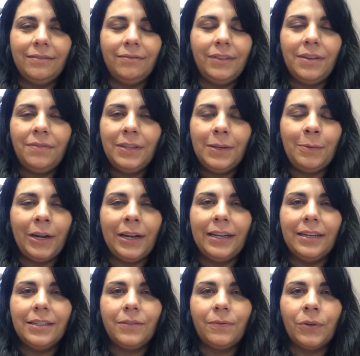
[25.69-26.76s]
lovely
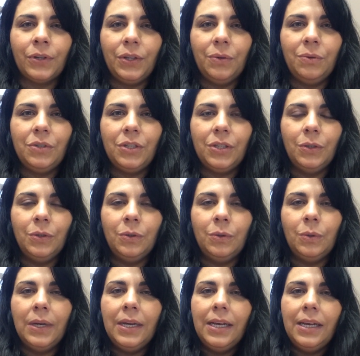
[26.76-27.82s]
products for you
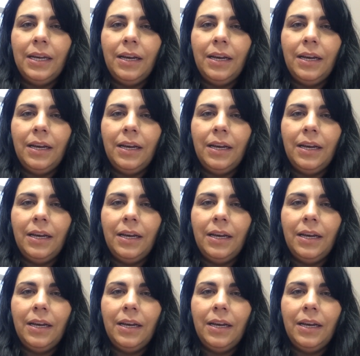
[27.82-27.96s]
to